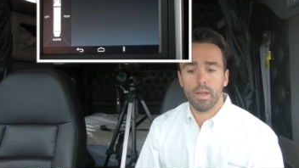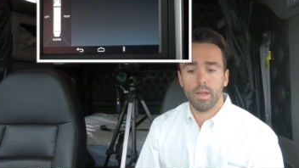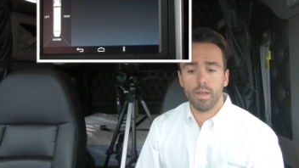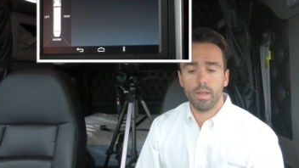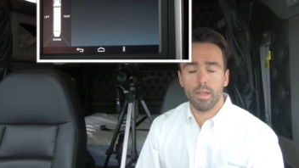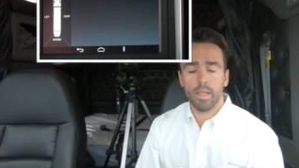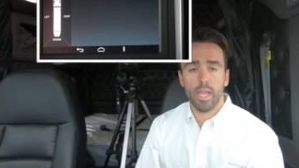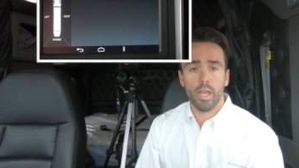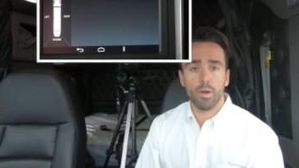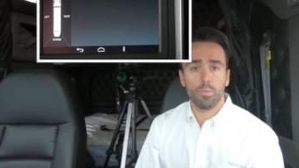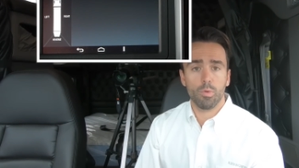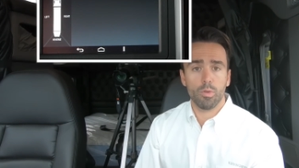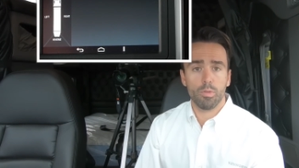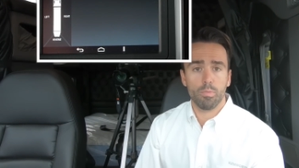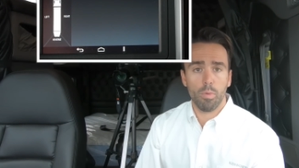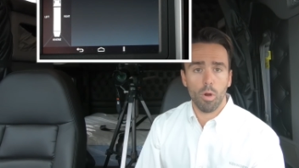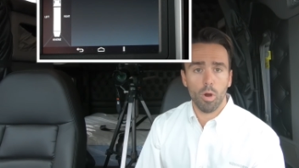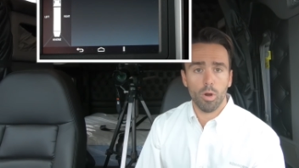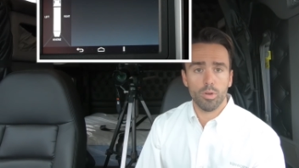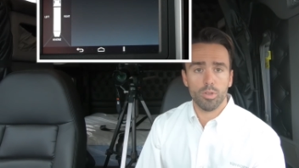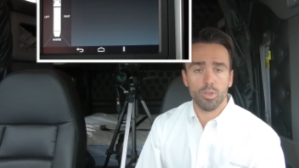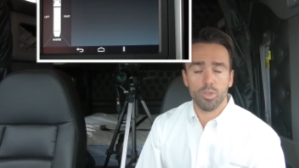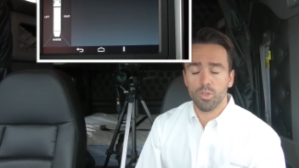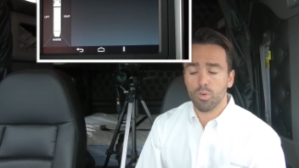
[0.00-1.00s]
Kenworth
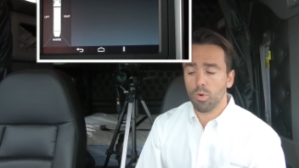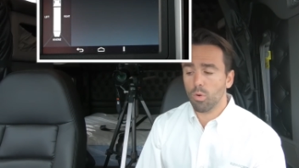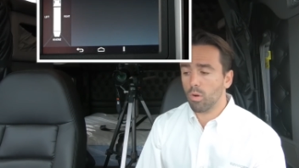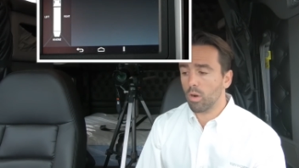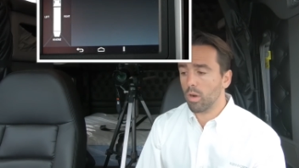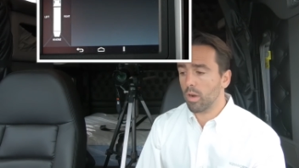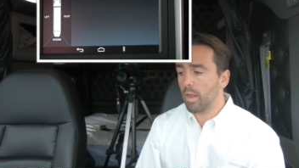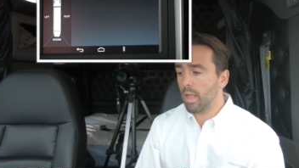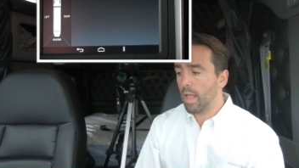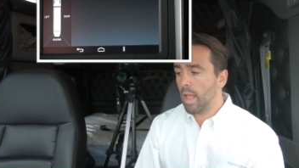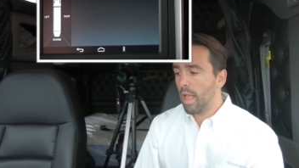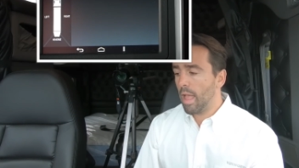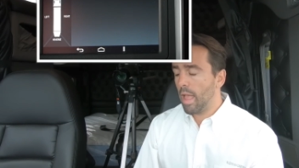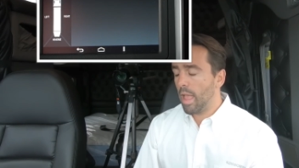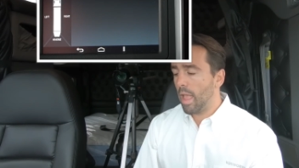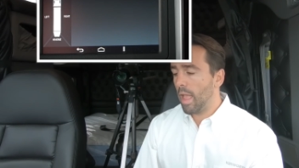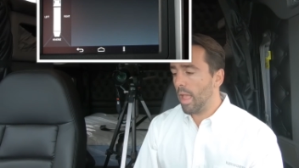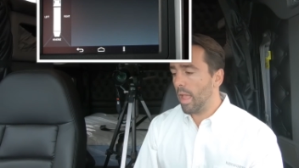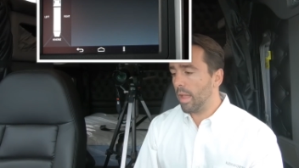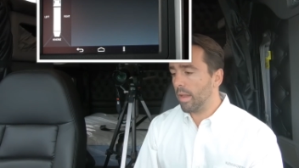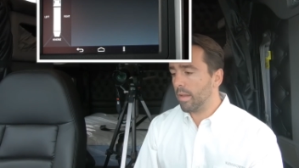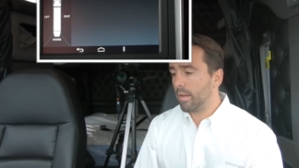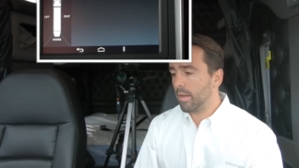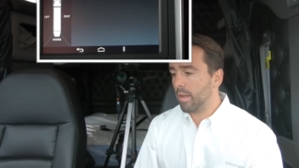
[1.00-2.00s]
parts store,
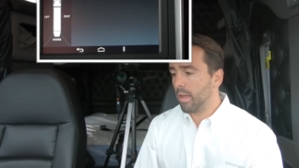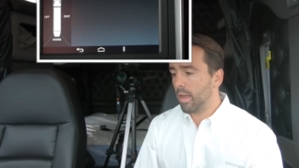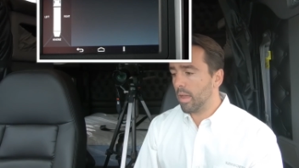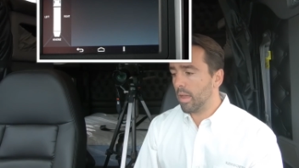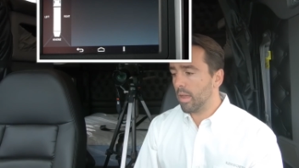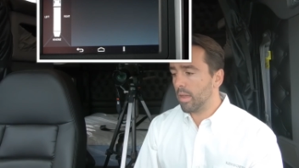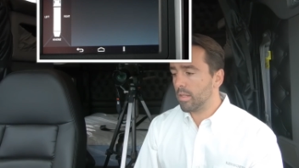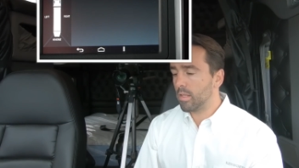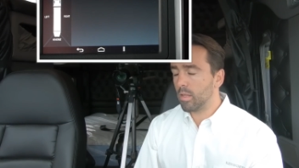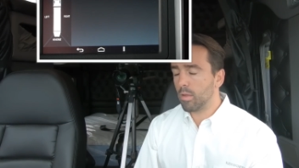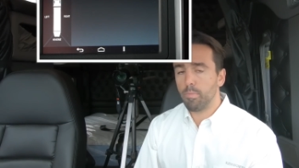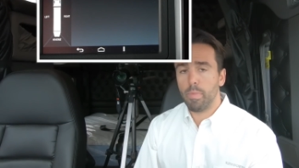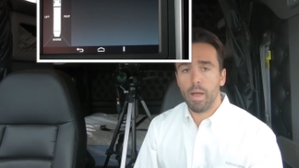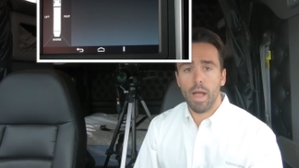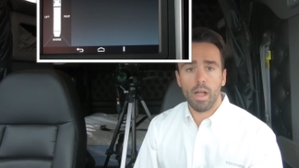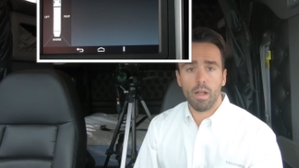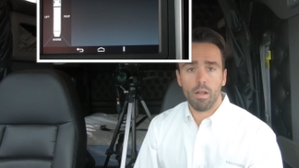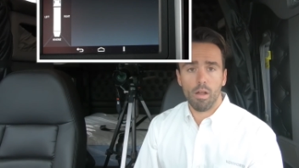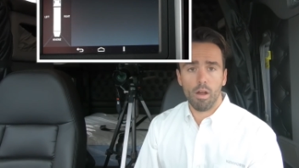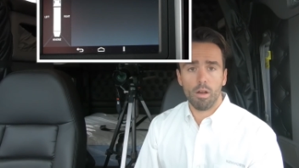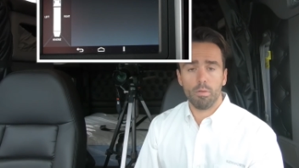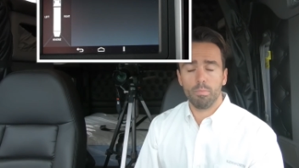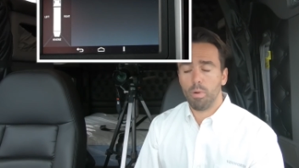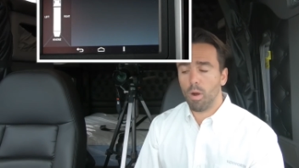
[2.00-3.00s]
and it's a
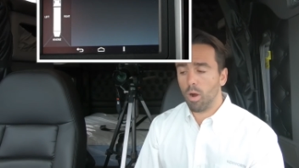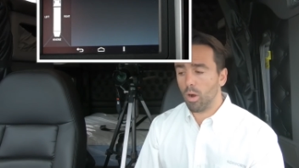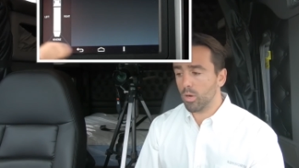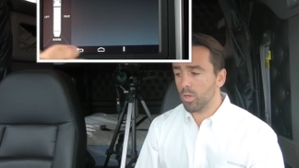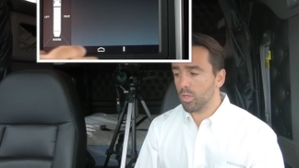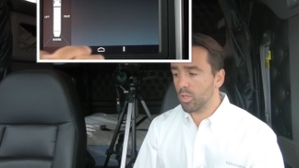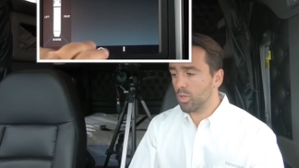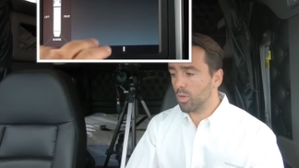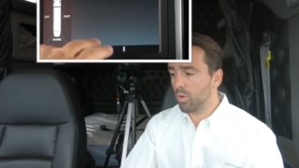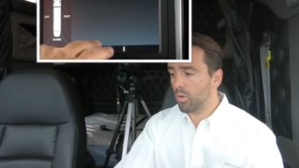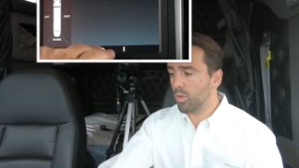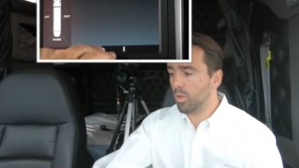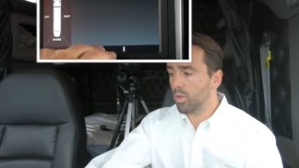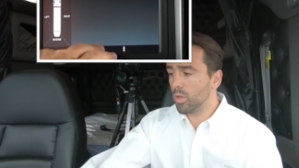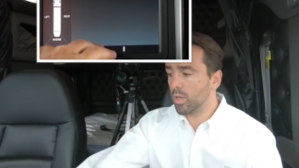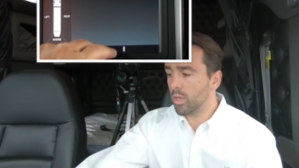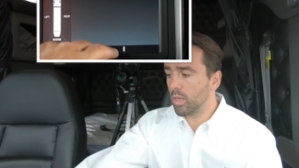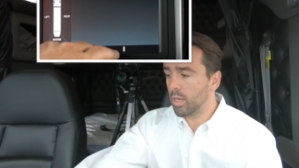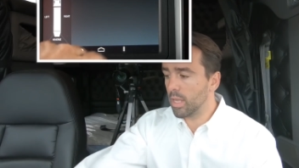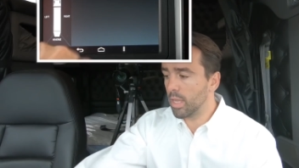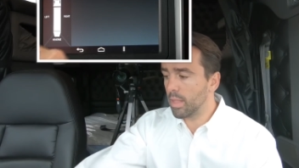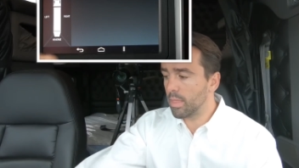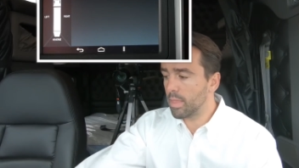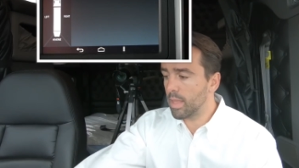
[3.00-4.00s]
PACCAR part, so you can
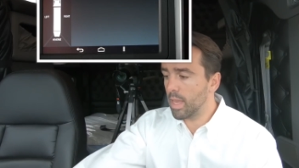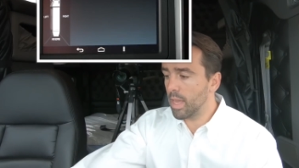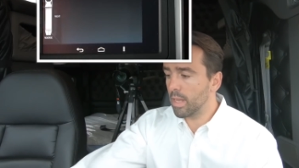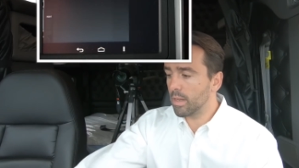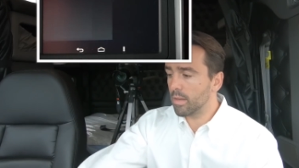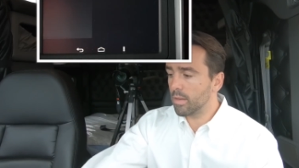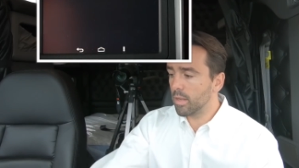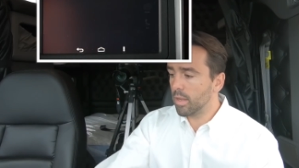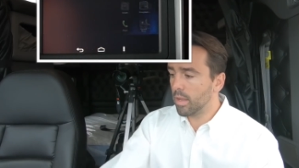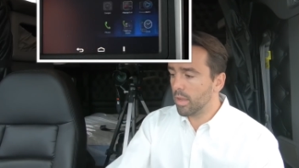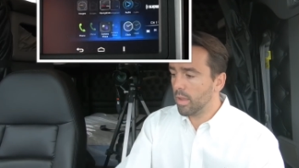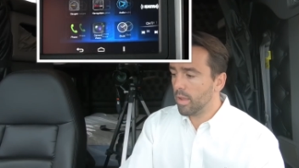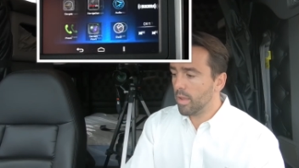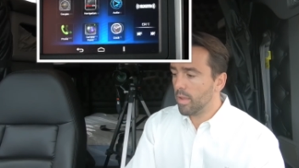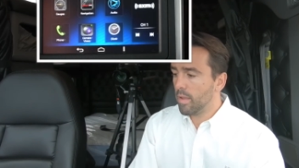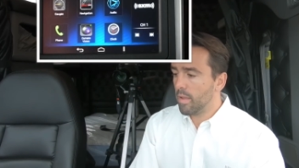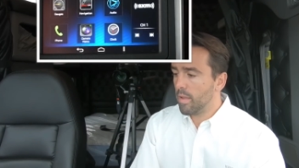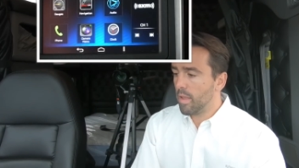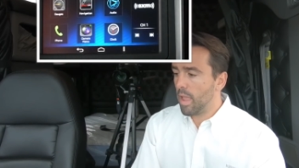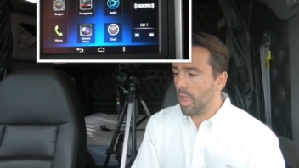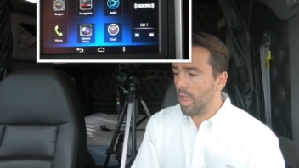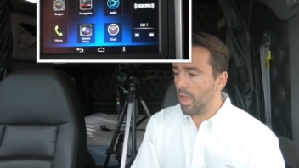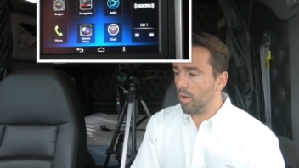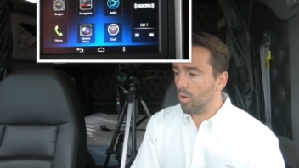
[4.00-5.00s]
get that
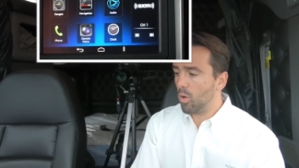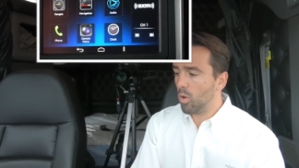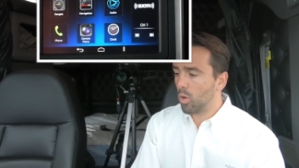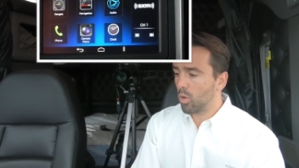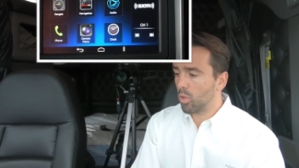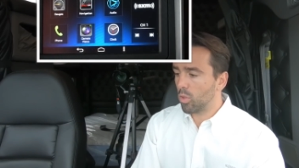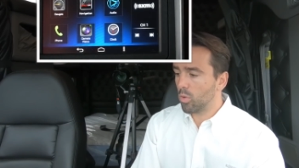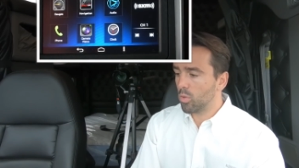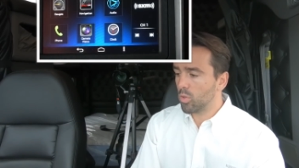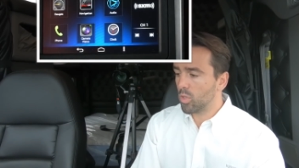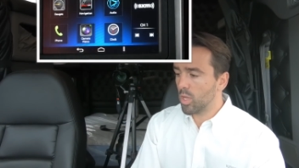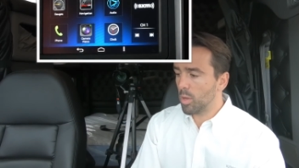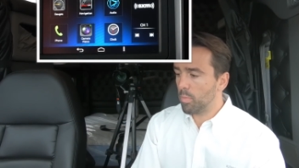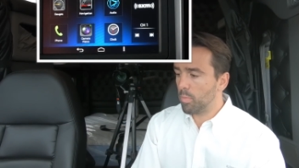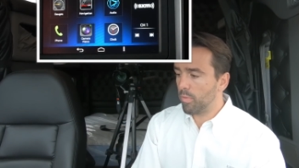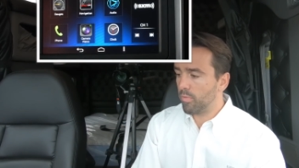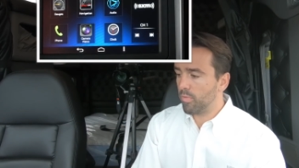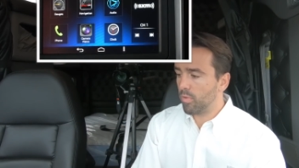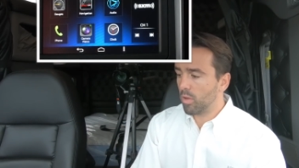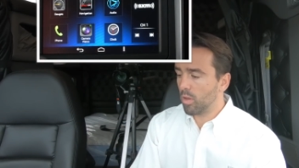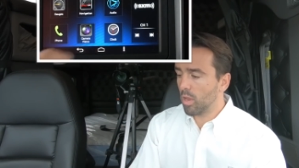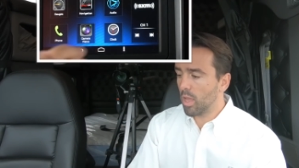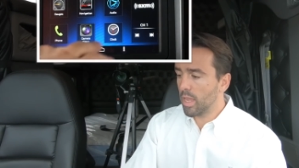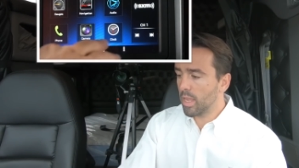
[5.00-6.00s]
and hook those up if
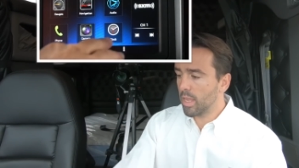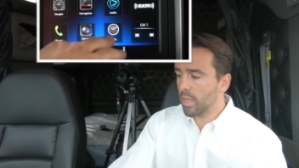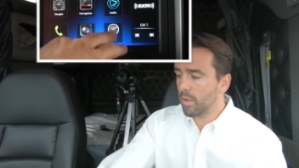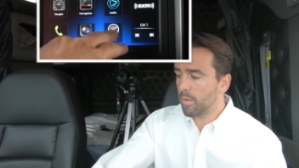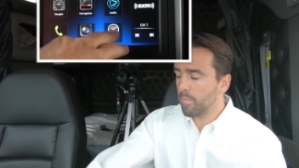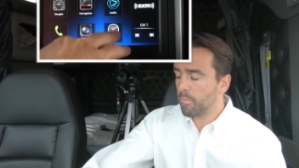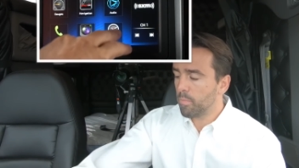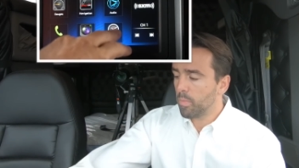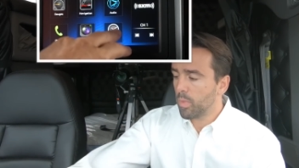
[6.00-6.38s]
you like.